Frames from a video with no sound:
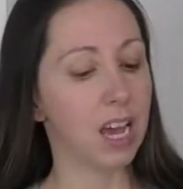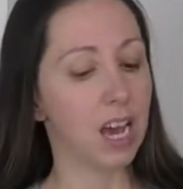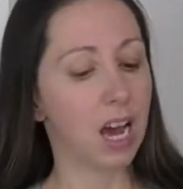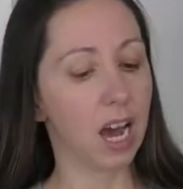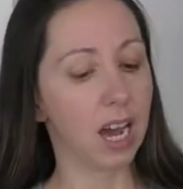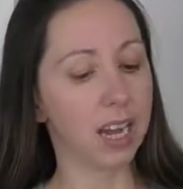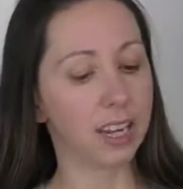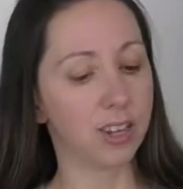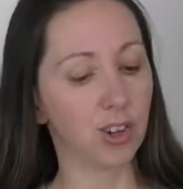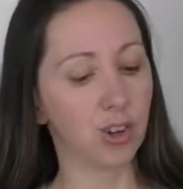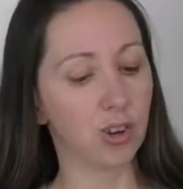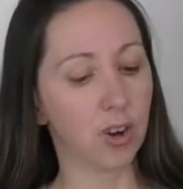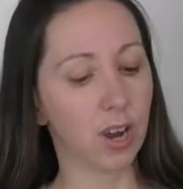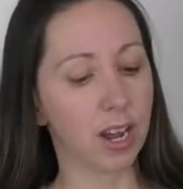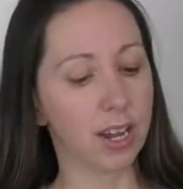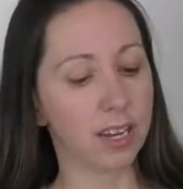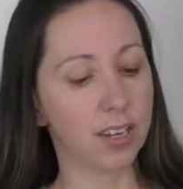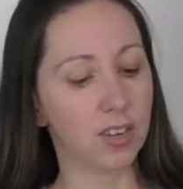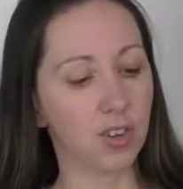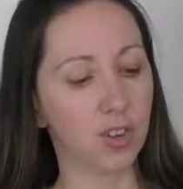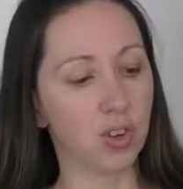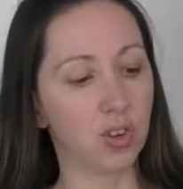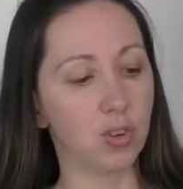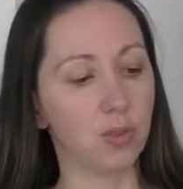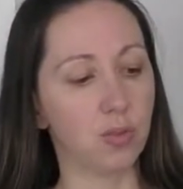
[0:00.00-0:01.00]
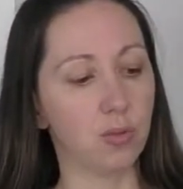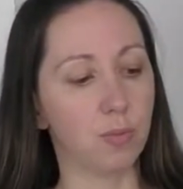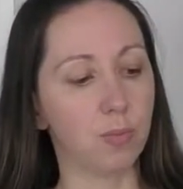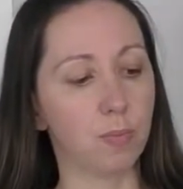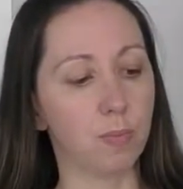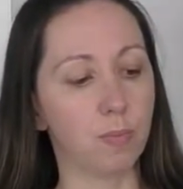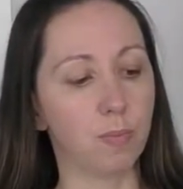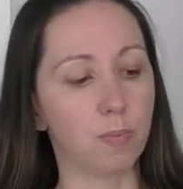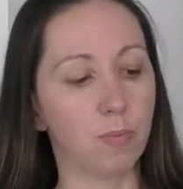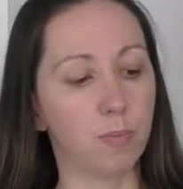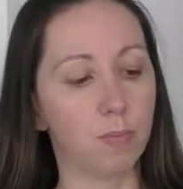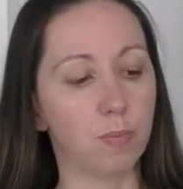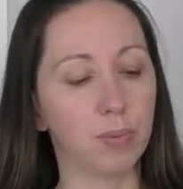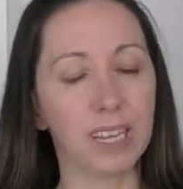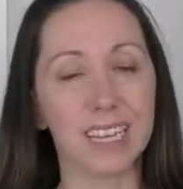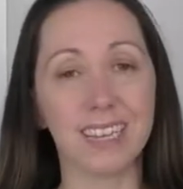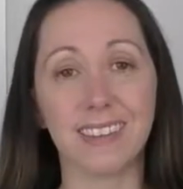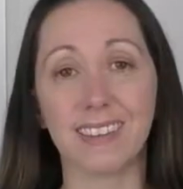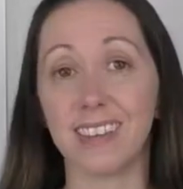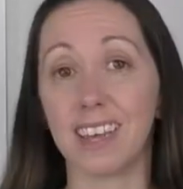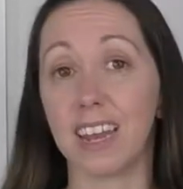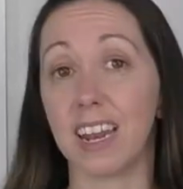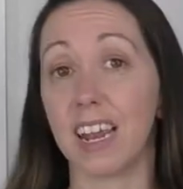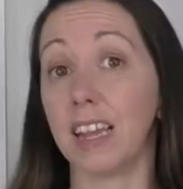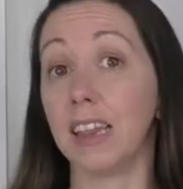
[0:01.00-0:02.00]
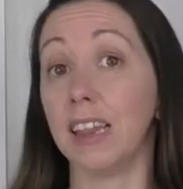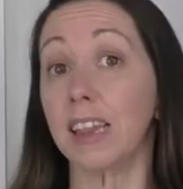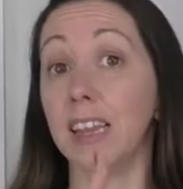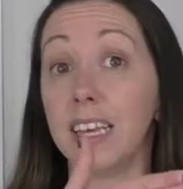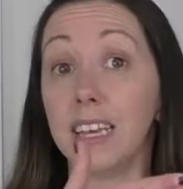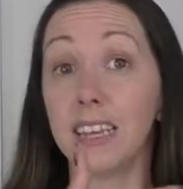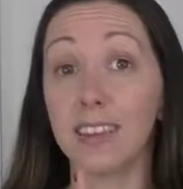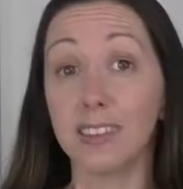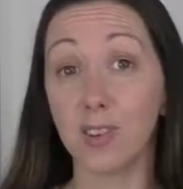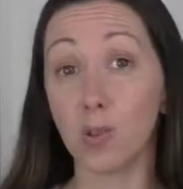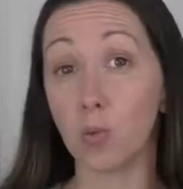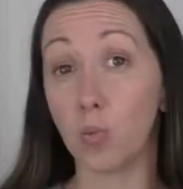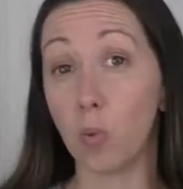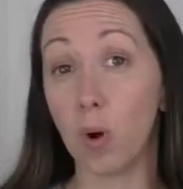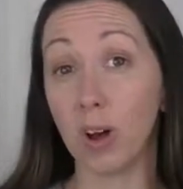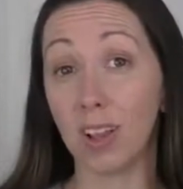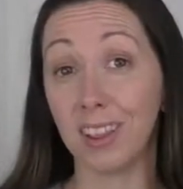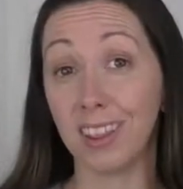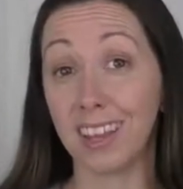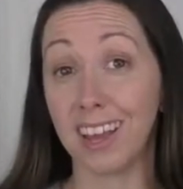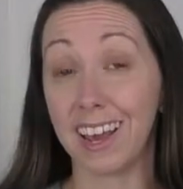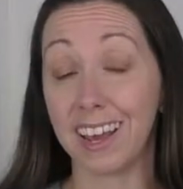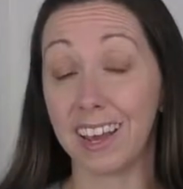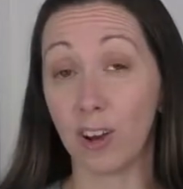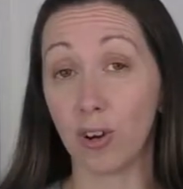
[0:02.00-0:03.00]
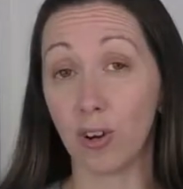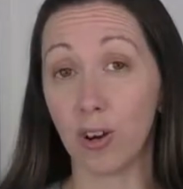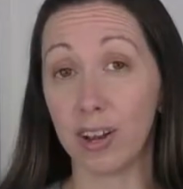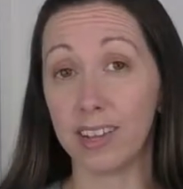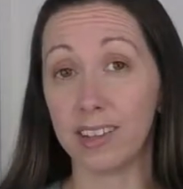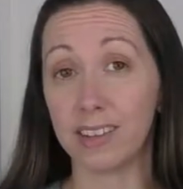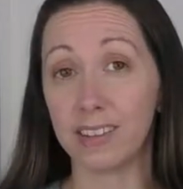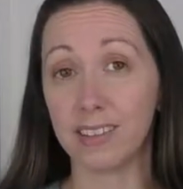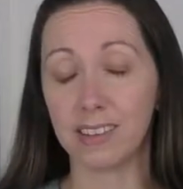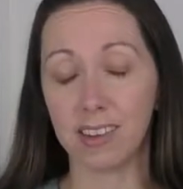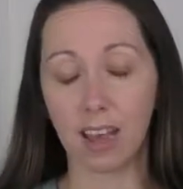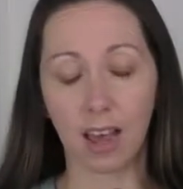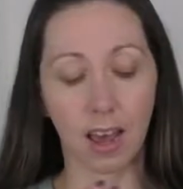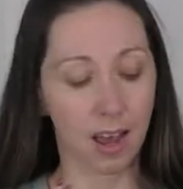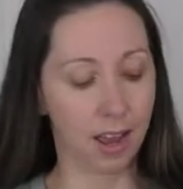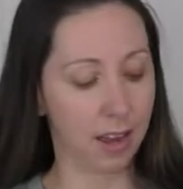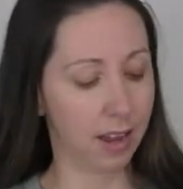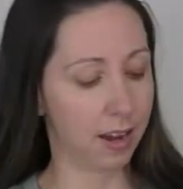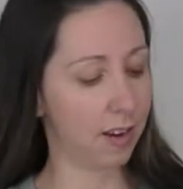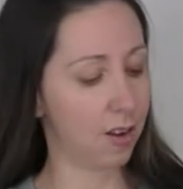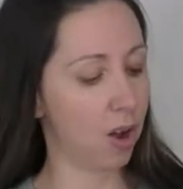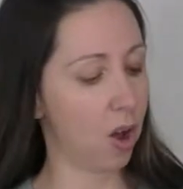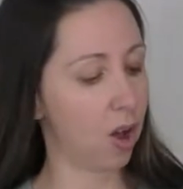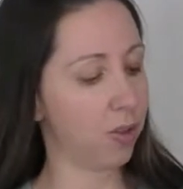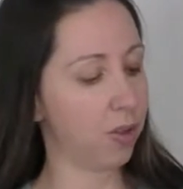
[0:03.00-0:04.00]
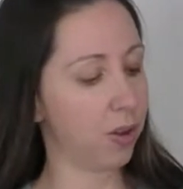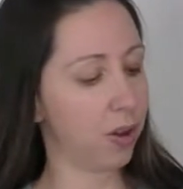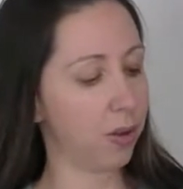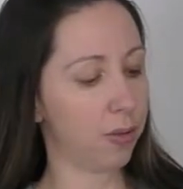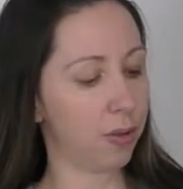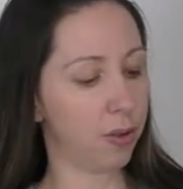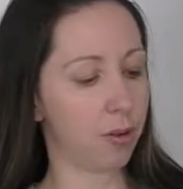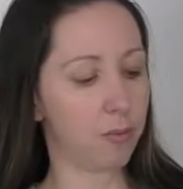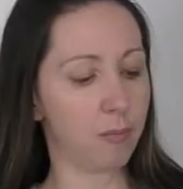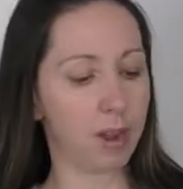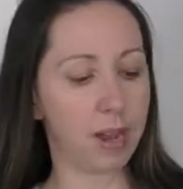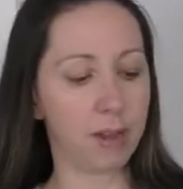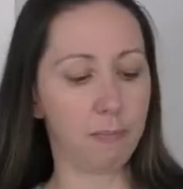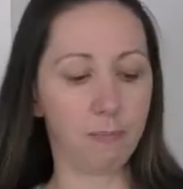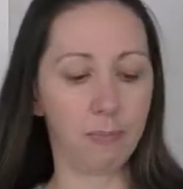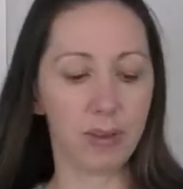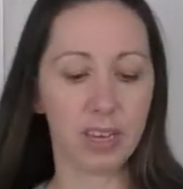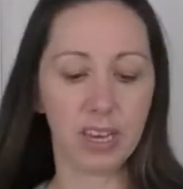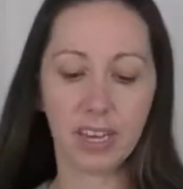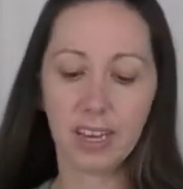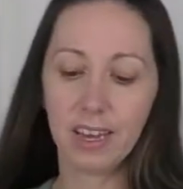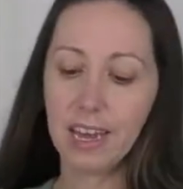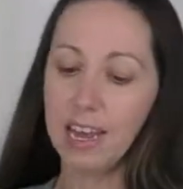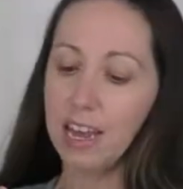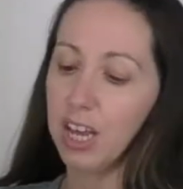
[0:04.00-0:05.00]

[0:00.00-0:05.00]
I try to place it at least 1 layer inside, although there might be,